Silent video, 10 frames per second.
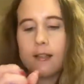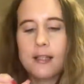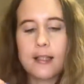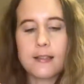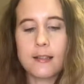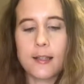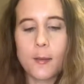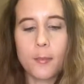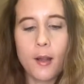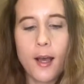and easily
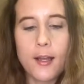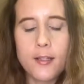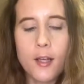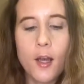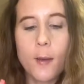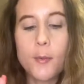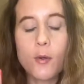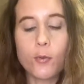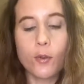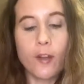applied,
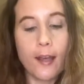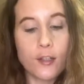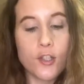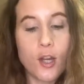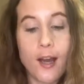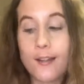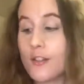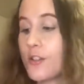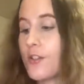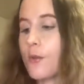beautiful texture and
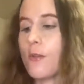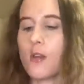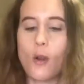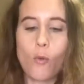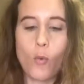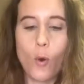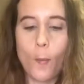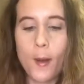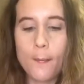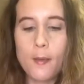soothing
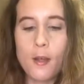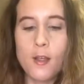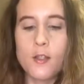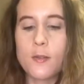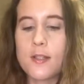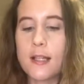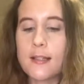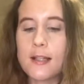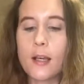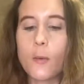aroma. So it
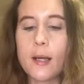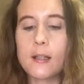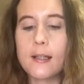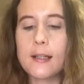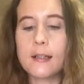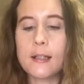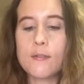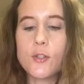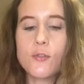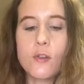sinks in quickly and
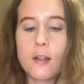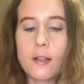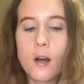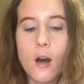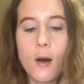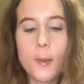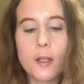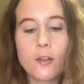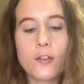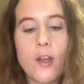leaves you feeling calm and
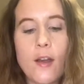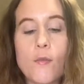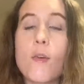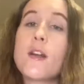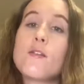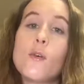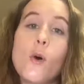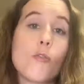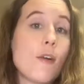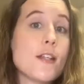content, ready
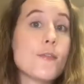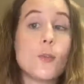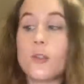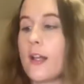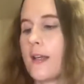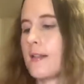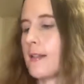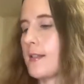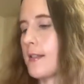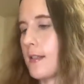for a restful night's
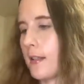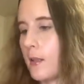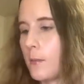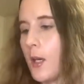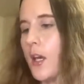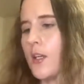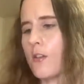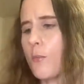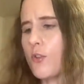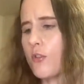sleep.
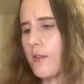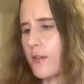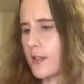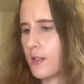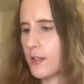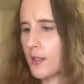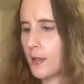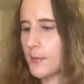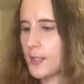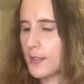So I'm wondering if it's the
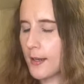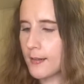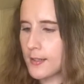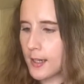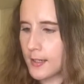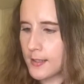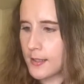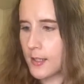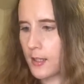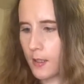same scent as
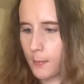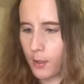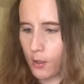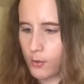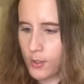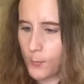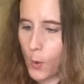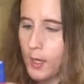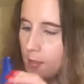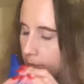the pillow
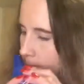spray.